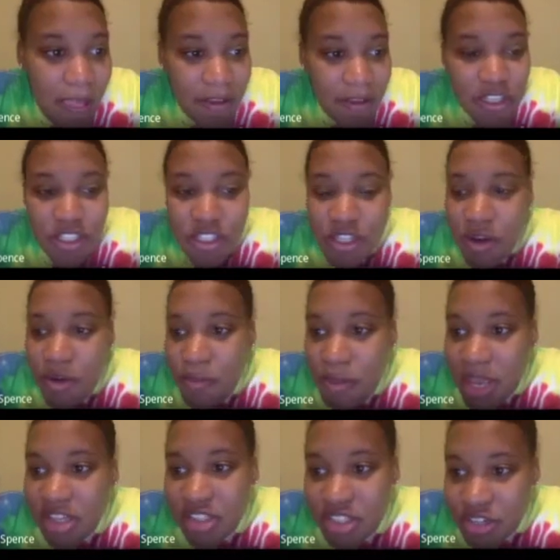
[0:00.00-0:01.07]
So
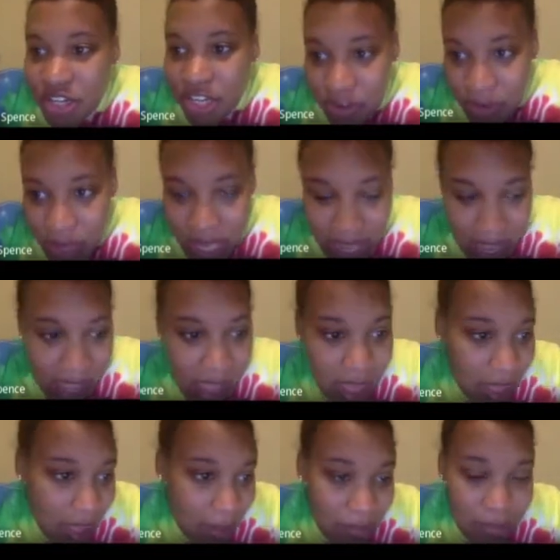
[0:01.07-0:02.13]
make sure you get
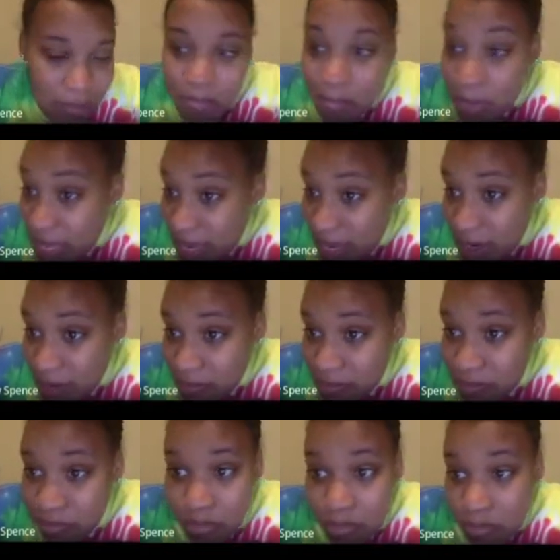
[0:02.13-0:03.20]
a pen,
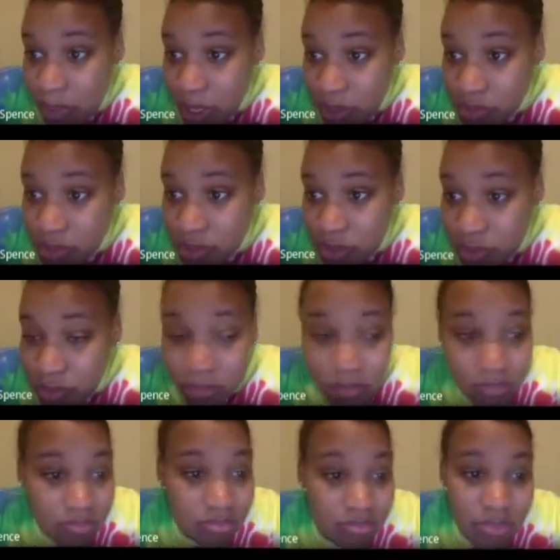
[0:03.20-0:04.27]
pencil,
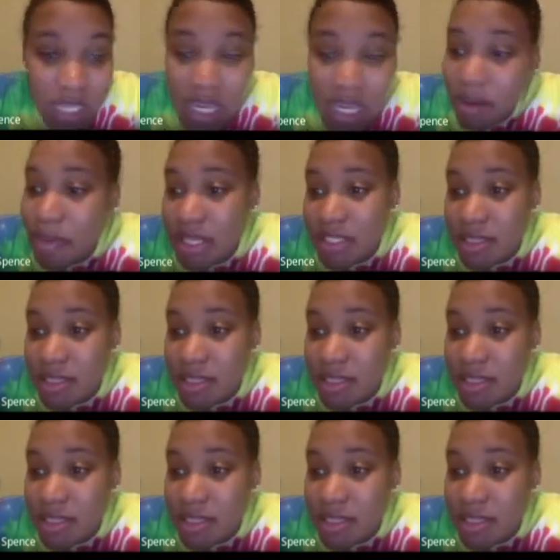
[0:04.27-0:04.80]
and a piece of